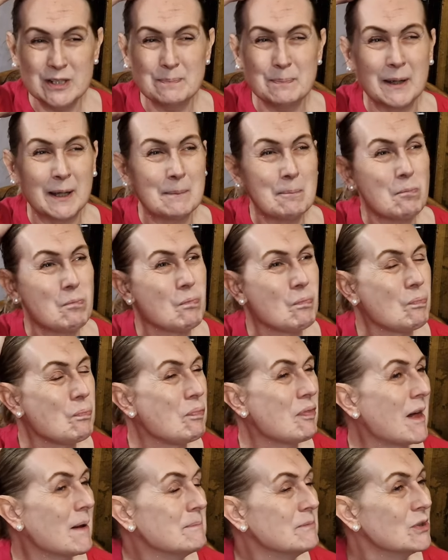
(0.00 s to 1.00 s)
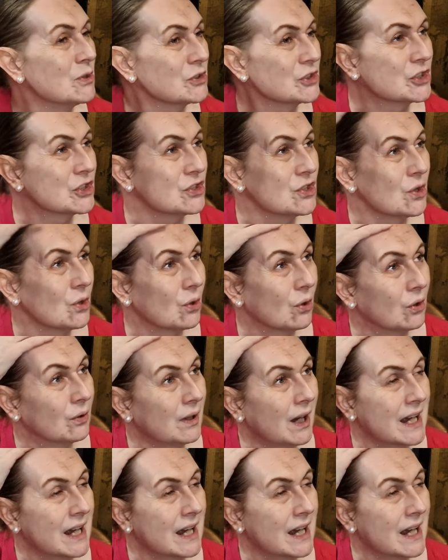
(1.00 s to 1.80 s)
but I'm not sure.